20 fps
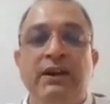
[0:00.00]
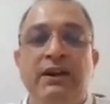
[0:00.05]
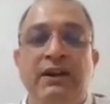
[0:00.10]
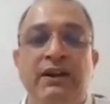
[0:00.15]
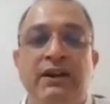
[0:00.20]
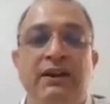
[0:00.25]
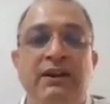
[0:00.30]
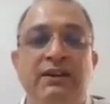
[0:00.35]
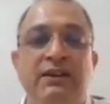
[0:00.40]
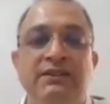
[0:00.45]

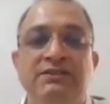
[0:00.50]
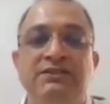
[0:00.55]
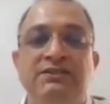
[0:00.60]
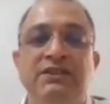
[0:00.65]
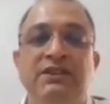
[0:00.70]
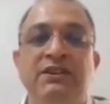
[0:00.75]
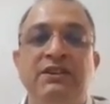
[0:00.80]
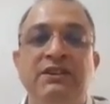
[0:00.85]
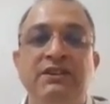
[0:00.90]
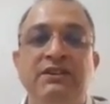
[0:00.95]
uh,
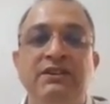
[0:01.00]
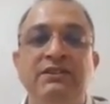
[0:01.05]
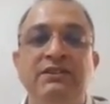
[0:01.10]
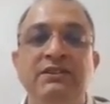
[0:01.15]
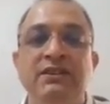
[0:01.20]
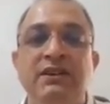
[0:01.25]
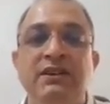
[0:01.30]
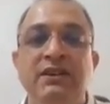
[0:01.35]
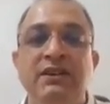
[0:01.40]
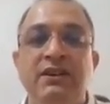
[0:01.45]

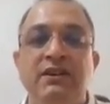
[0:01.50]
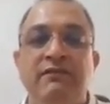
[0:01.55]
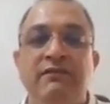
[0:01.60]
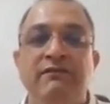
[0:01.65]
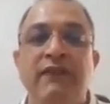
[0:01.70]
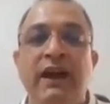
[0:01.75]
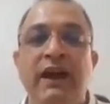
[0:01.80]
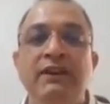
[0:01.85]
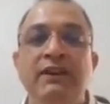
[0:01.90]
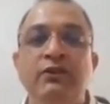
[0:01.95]
certain
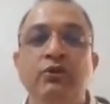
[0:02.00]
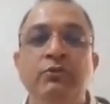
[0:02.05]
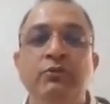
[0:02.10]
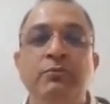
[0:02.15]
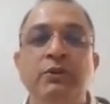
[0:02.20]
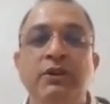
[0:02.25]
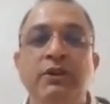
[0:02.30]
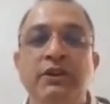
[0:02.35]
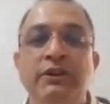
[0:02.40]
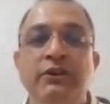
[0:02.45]

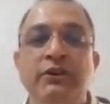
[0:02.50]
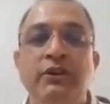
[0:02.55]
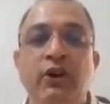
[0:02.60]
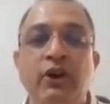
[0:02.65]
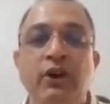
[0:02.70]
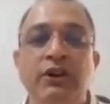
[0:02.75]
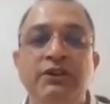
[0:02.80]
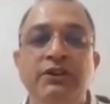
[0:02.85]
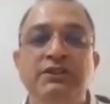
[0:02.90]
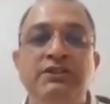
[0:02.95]
valuable
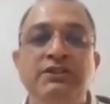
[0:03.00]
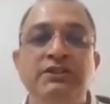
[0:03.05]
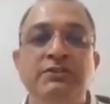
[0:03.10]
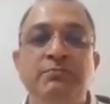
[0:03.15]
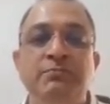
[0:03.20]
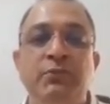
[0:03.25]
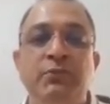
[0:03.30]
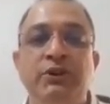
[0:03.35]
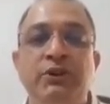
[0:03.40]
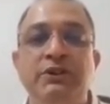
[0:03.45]
knowledge
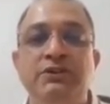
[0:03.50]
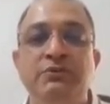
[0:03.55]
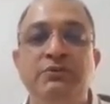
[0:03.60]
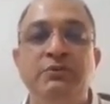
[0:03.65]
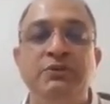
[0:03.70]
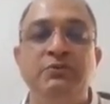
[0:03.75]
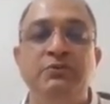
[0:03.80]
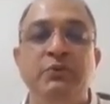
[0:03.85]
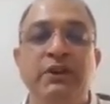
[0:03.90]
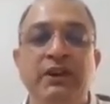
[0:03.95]
points
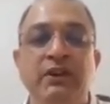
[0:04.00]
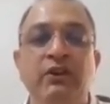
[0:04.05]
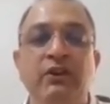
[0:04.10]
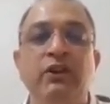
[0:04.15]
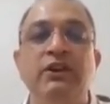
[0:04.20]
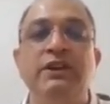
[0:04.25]
which we can all